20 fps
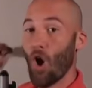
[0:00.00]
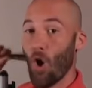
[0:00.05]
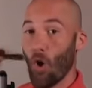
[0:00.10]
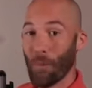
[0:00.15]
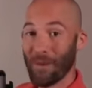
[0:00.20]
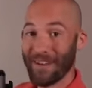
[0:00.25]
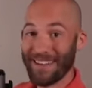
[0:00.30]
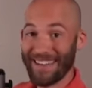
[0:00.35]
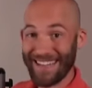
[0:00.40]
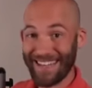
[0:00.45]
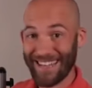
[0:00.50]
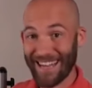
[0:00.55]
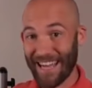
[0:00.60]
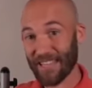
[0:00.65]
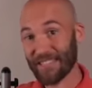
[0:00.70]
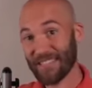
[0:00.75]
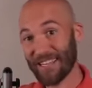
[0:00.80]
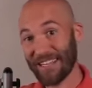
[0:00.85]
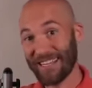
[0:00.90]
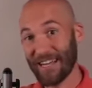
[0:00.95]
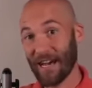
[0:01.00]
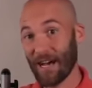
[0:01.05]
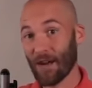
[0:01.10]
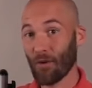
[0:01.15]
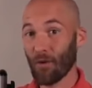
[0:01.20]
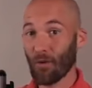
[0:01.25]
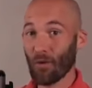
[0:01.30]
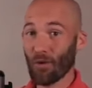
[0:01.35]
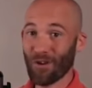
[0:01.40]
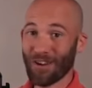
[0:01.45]

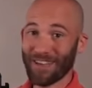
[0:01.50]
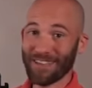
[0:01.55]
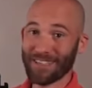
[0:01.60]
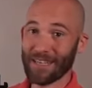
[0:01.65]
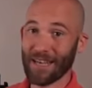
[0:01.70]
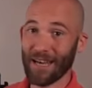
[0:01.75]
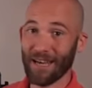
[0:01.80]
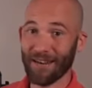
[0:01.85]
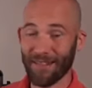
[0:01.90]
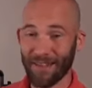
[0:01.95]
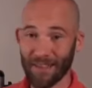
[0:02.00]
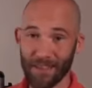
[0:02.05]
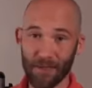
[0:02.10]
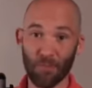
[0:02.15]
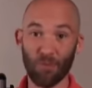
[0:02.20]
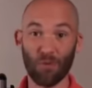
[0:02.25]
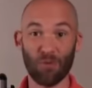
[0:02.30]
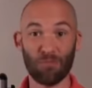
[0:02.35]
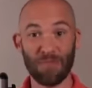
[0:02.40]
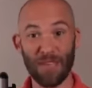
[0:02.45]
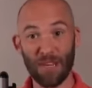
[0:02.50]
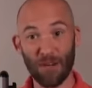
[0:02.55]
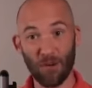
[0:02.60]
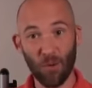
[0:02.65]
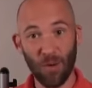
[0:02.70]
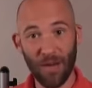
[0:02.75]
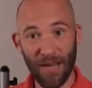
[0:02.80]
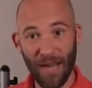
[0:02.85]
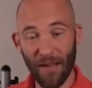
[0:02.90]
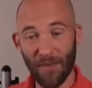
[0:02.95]
OpenDNS.org is kind of like the premier
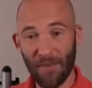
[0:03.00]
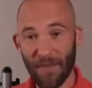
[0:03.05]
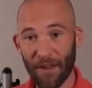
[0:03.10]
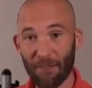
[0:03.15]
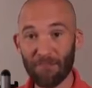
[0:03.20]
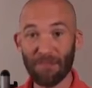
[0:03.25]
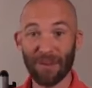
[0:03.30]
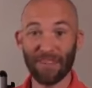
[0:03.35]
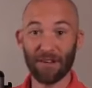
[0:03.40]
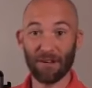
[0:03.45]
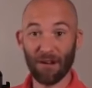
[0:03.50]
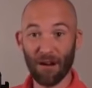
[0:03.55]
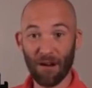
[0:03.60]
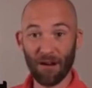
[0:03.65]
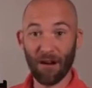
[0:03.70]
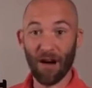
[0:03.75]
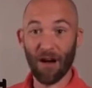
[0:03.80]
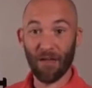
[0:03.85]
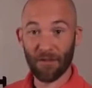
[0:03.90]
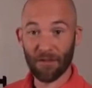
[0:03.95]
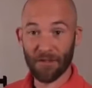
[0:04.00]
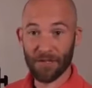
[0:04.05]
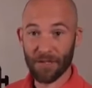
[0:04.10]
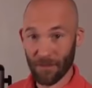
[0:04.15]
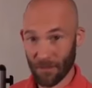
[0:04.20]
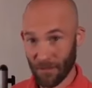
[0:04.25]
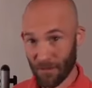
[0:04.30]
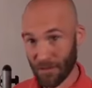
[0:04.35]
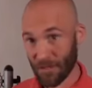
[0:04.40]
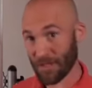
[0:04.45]
one out there, but there are other
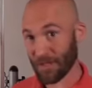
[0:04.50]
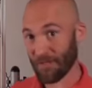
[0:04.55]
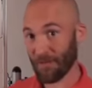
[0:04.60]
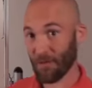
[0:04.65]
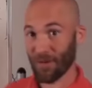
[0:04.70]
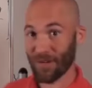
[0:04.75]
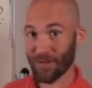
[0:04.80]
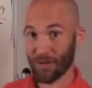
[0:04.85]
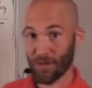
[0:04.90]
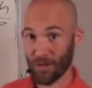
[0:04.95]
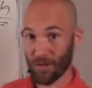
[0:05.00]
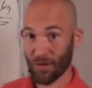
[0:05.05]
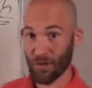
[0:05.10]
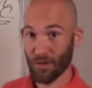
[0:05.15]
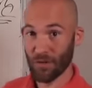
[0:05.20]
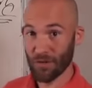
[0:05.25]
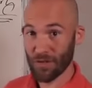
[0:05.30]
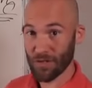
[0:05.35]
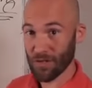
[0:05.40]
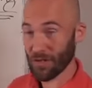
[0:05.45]
solutions if you want to do a Google